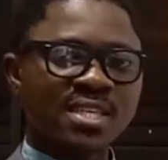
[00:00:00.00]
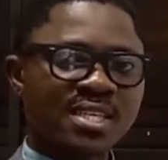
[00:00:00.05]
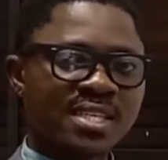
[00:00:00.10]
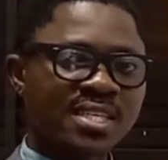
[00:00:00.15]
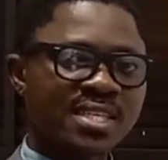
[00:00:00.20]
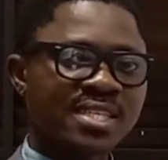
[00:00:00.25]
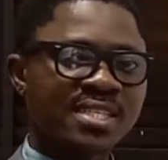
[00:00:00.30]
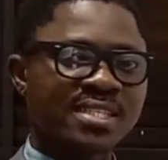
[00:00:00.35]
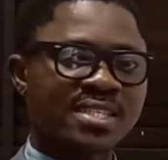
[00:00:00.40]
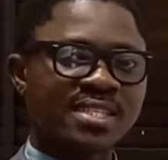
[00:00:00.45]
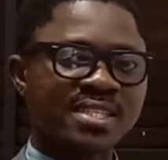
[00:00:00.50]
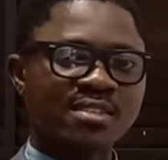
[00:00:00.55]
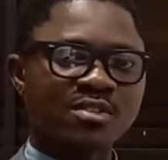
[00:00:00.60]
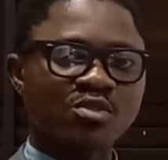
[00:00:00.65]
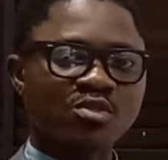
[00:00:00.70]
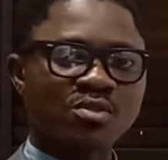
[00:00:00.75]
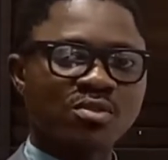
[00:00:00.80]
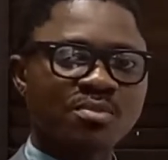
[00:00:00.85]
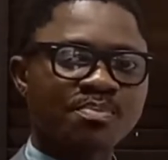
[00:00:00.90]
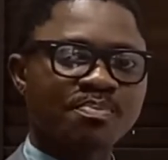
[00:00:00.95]
it
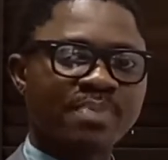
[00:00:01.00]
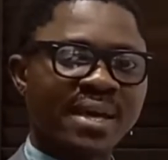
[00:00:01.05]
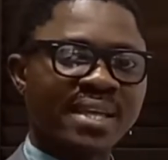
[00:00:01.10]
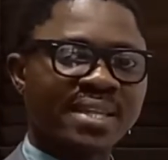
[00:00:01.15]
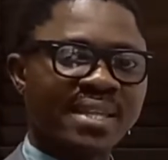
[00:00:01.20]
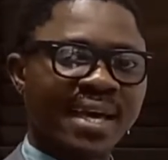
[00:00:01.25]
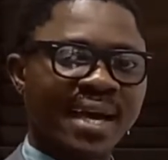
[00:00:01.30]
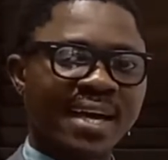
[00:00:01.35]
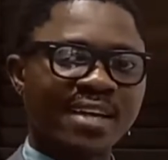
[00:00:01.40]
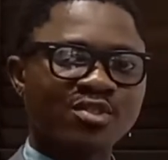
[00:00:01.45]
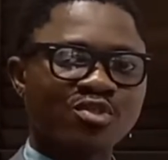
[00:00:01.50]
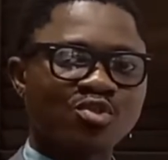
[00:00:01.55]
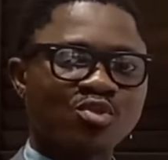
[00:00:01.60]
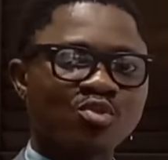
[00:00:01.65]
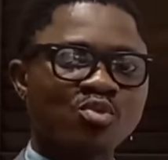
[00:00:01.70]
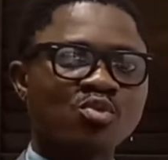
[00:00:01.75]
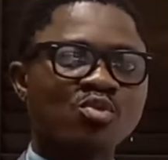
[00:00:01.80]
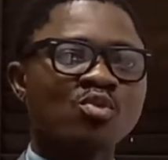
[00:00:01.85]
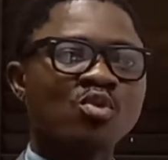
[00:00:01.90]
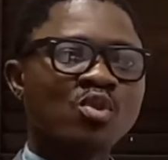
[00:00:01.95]
is better to
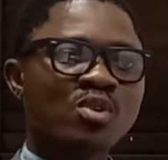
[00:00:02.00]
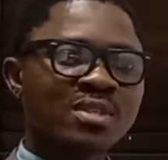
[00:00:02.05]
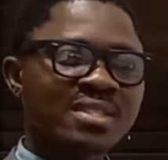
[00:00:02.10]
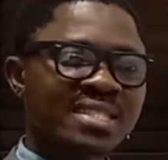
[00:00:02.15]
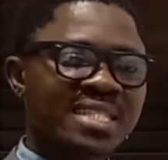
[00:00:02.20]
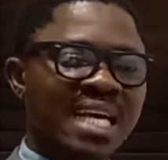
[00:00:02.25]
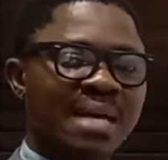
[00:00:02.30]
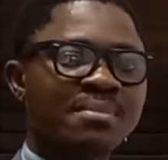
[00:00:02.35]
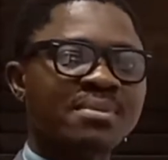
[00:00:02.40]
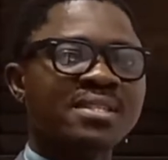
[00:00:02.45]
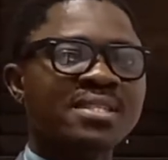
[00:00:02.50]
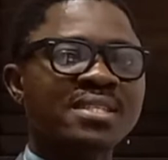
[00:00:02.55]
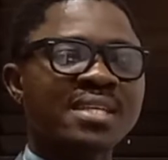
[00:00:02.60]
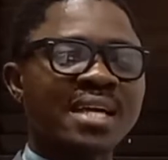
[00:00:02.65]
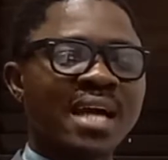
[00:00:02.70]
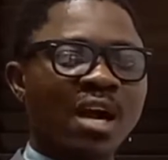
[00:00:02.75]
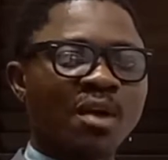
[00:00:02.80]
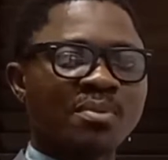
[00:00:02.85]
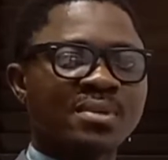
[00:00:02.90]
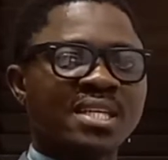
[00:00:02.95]
debit the
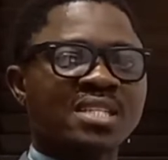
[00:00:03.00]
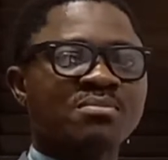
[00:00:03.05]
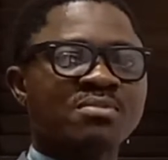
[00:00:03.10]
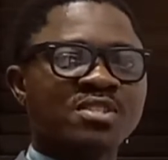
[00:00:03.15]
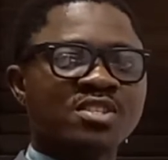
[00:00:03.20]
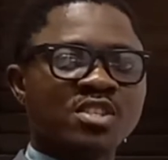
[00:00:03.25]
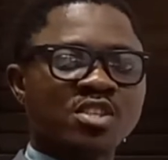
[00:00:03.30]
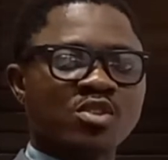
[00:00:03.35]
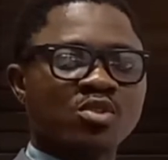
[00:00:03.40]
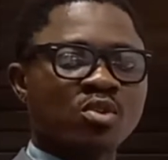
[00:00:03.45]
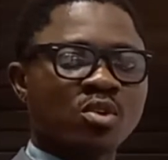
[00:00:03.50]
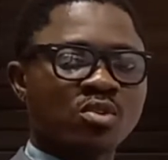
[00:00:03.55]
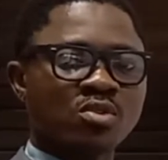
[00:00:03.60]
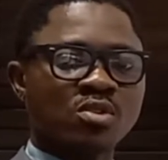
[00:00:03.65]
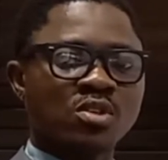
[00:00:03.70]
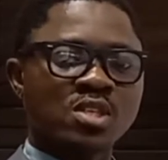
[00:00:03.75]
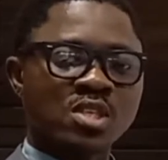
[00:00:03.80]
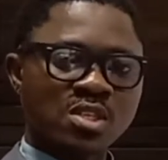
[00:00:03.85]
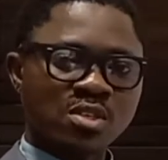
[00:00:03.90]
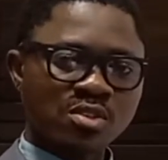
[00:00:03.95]
accumulated depreciation
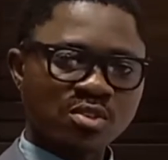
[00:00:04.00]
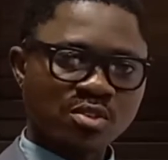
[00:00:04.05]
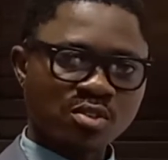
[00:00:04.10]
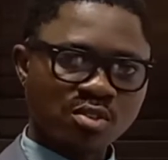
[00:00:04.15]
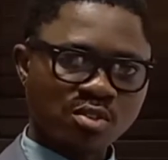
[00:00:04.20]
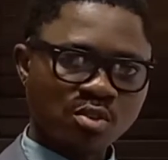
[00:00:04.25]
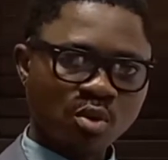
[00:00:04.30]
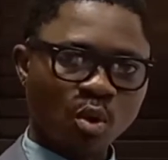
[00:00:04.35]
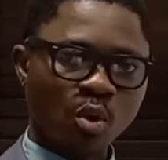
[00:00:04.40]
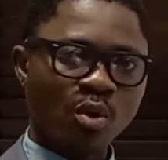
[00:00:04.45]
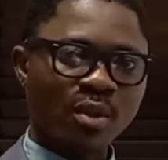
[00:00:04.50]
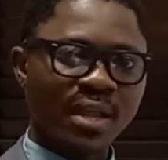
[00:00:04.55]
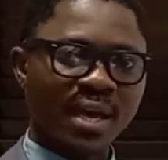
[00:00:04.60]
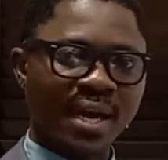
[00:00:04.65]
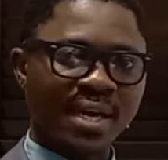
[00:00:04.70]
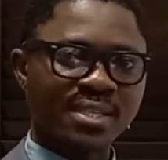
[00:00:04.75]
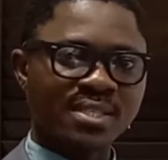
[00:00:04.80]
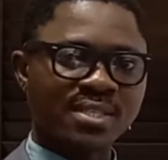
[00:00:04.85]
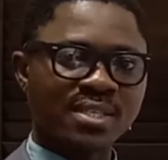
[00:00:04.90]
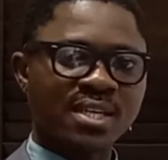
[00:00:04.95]
so
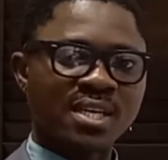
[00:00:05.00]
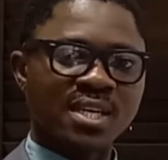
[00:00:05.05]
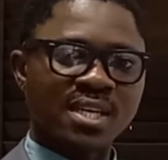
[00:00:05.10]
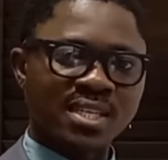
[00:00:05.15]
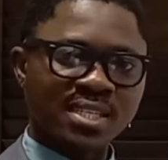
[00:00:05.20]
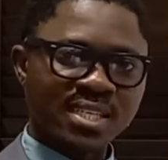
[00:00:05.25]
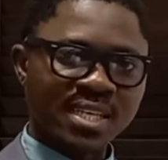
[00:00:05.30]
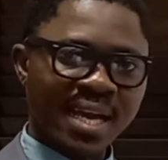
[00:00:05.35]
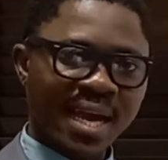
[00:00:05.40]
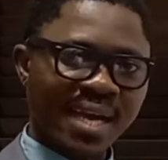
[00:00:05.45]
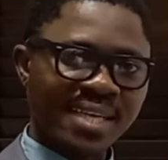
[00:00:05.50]
that the